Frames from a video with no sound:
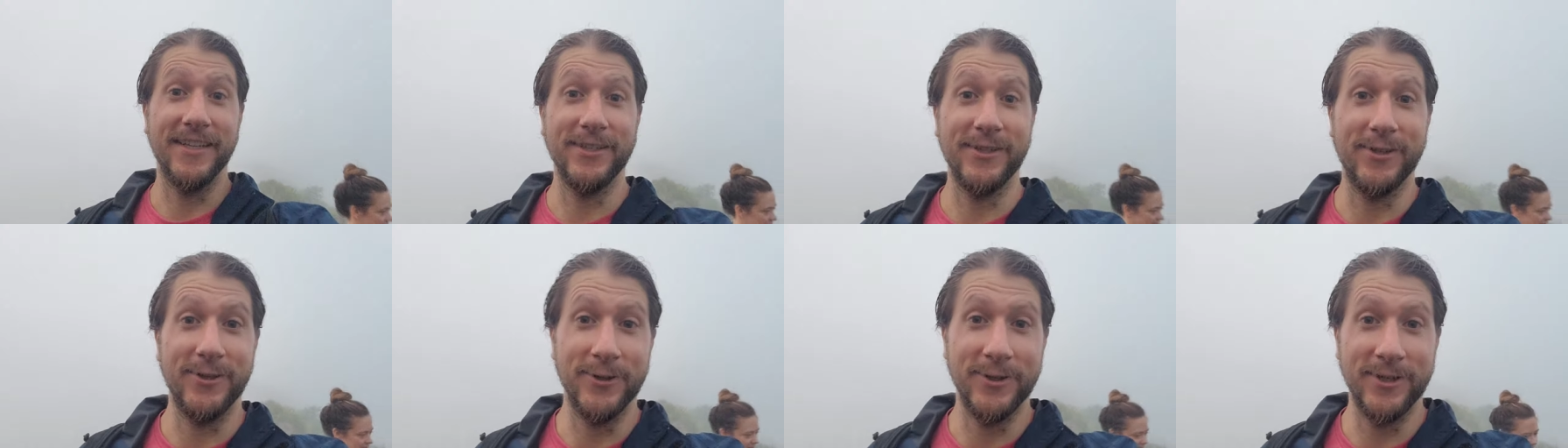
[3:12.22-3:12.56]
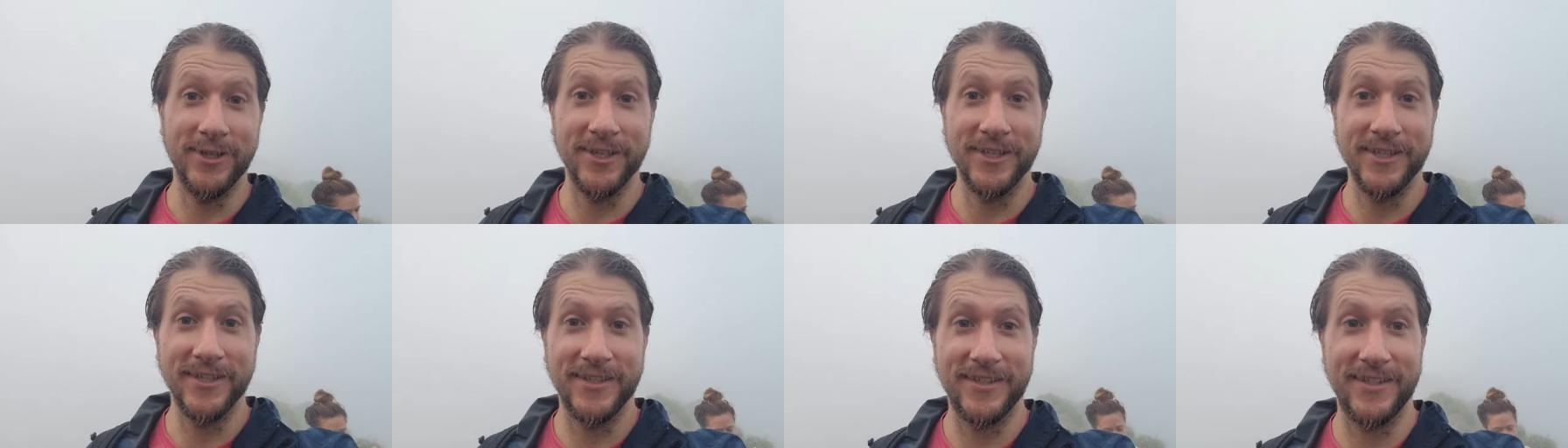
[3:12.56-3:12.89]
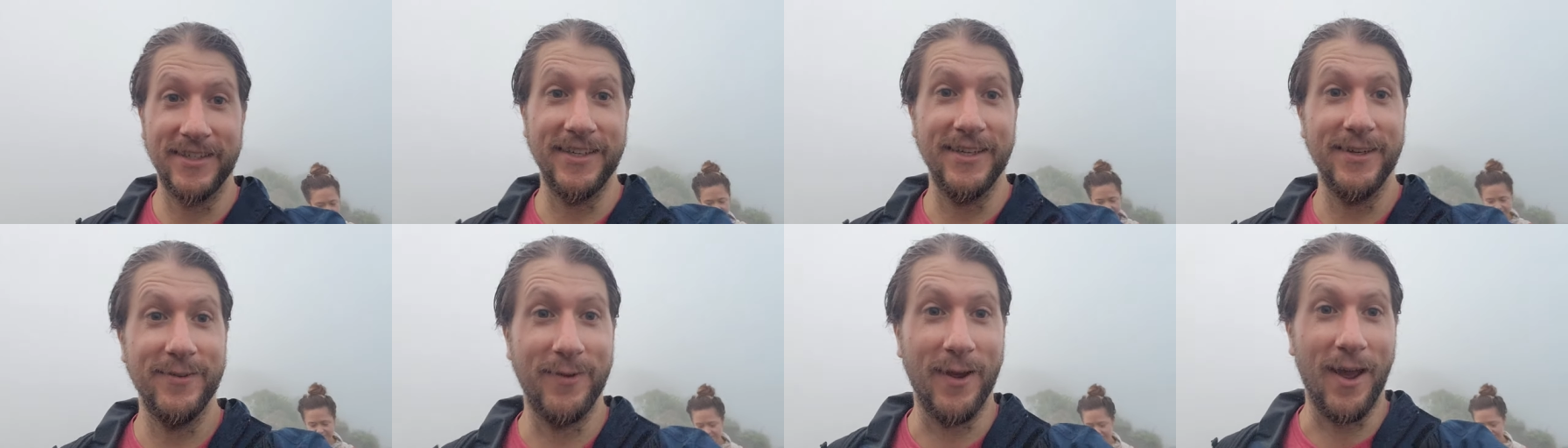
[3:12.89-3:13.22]
it is New
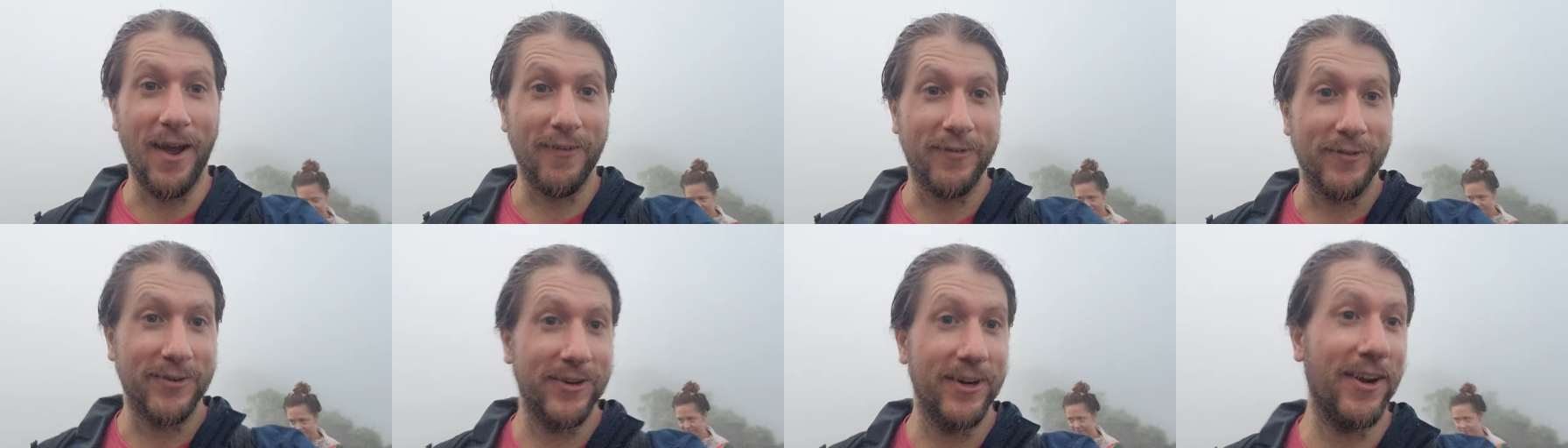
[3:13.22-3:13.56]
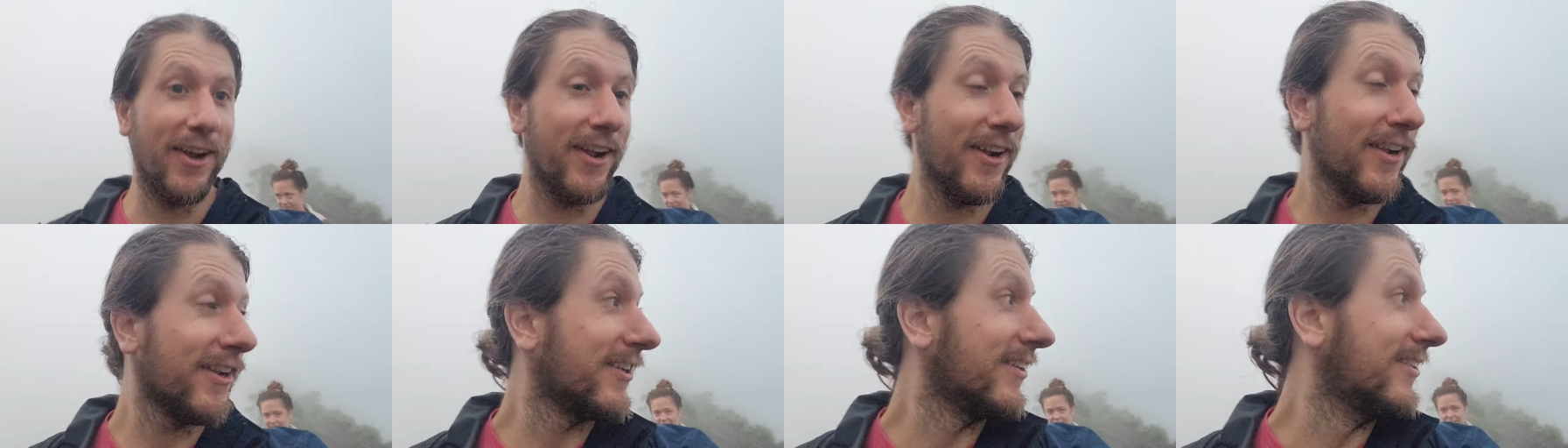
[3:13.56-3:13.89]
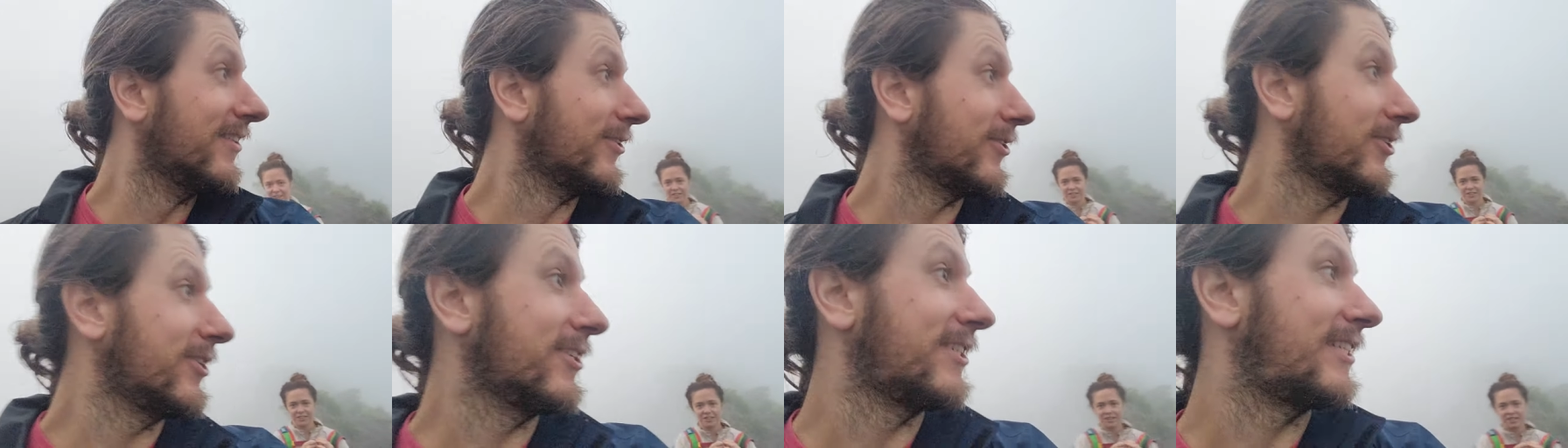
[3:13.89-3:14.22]
Year's Eve after all.
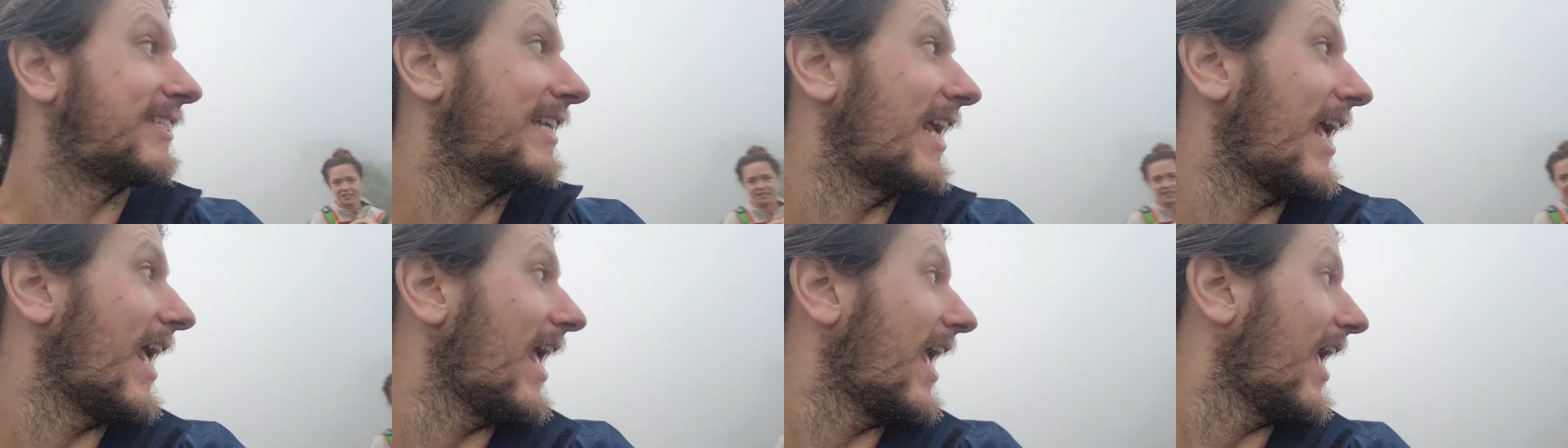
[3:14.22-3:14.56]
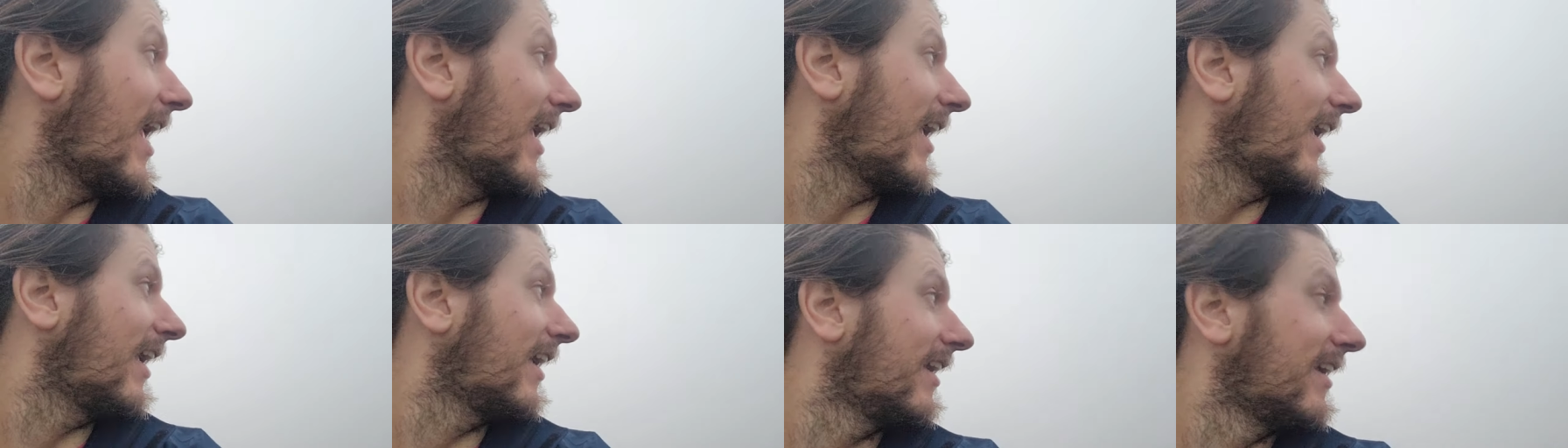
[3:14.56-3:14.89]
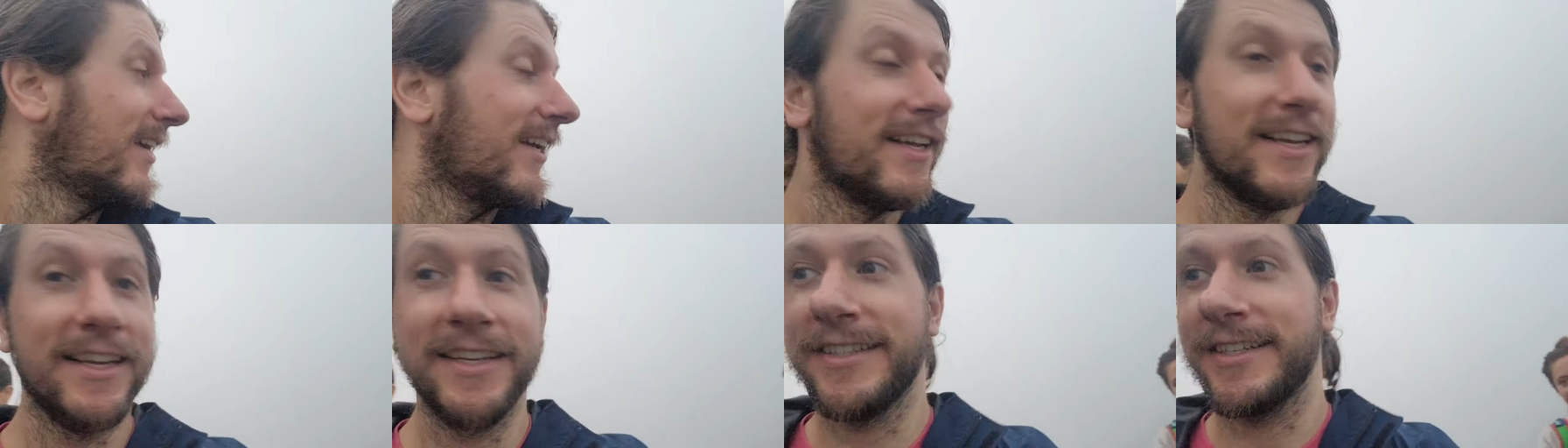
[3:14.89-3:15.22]
No, New Year's Day.
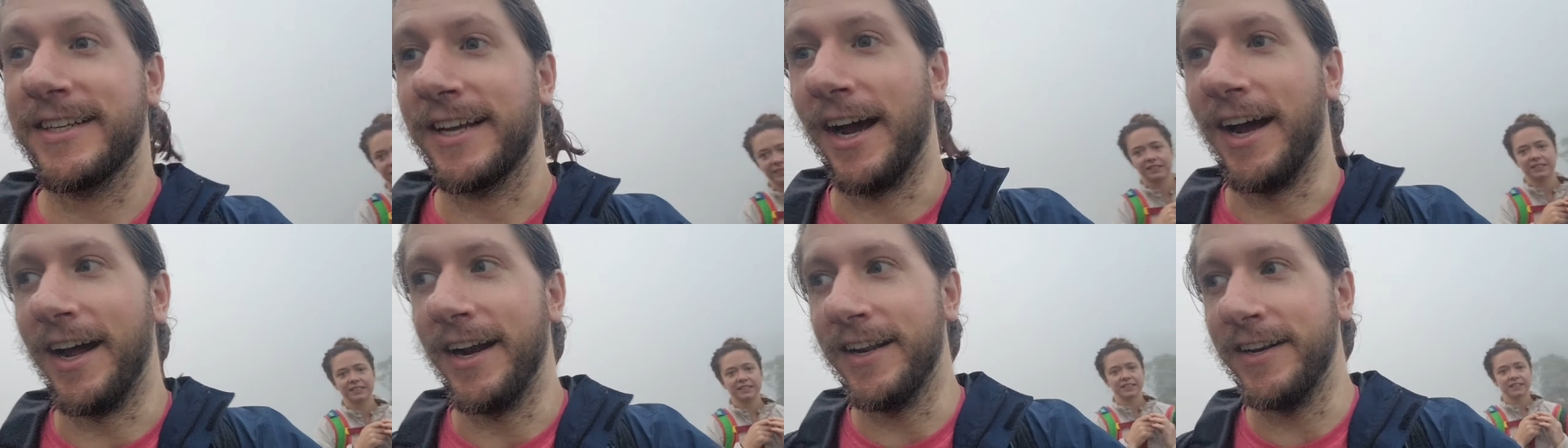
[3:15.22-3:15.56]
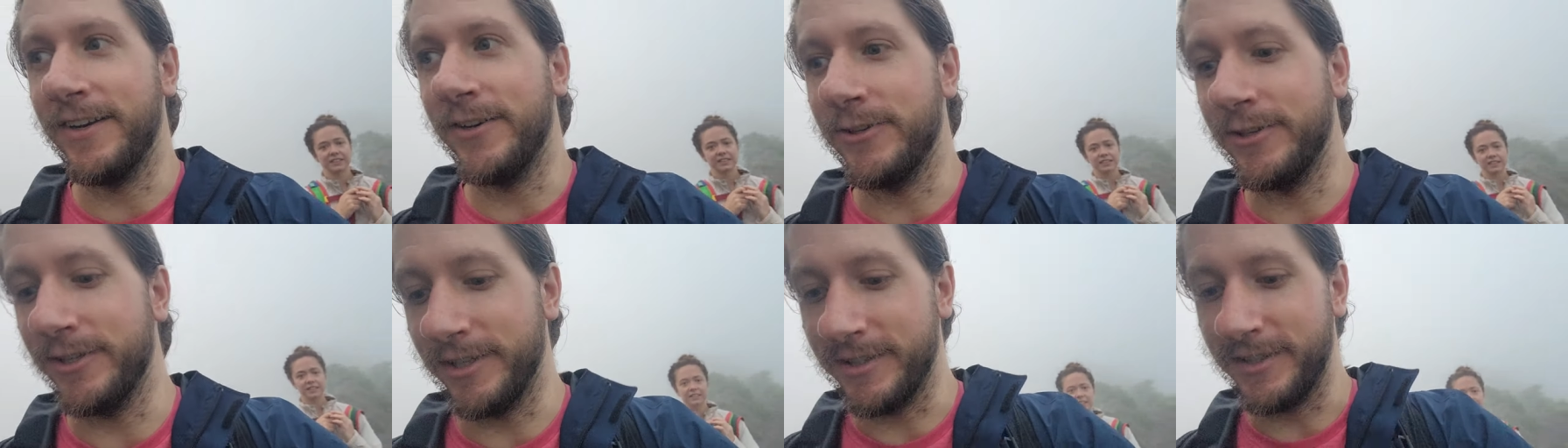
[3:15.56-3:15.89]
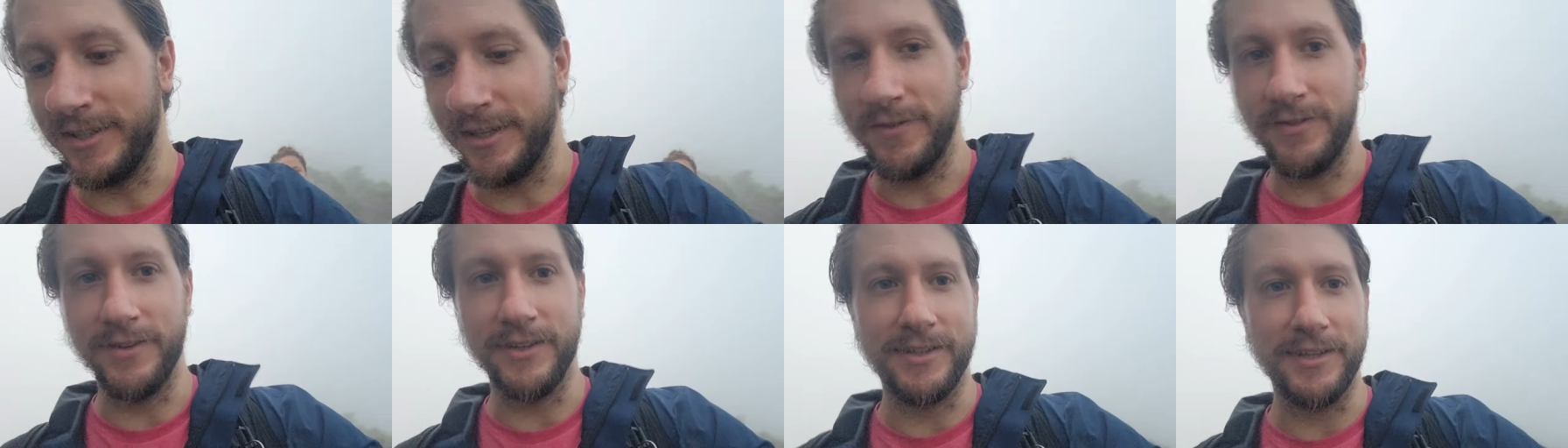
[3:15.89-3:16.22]
It's kind of New
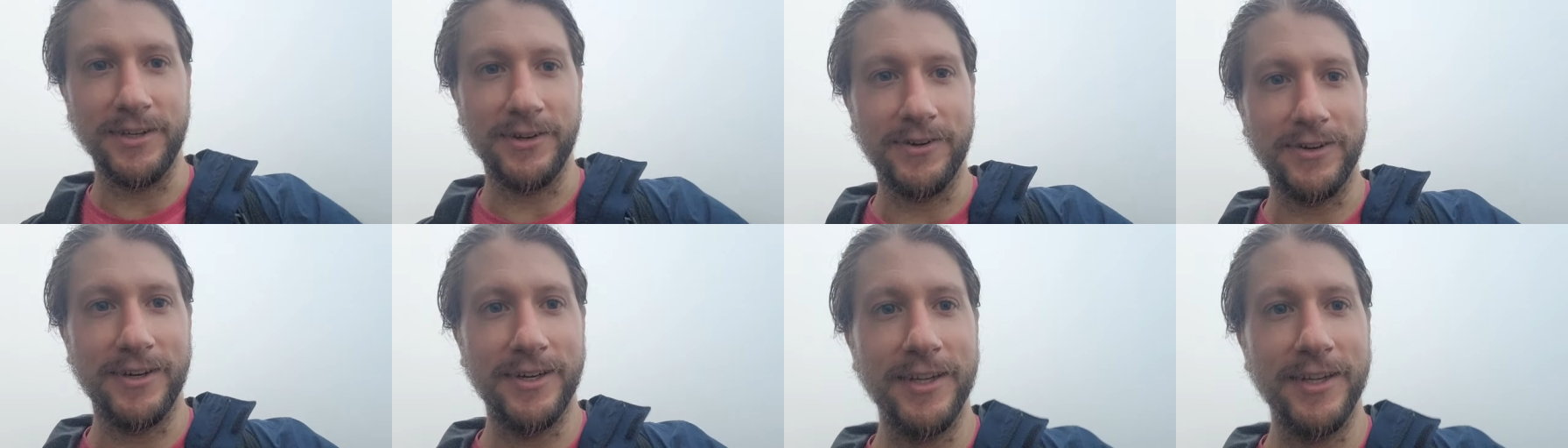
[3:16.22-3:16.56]
Year's Eve. It's so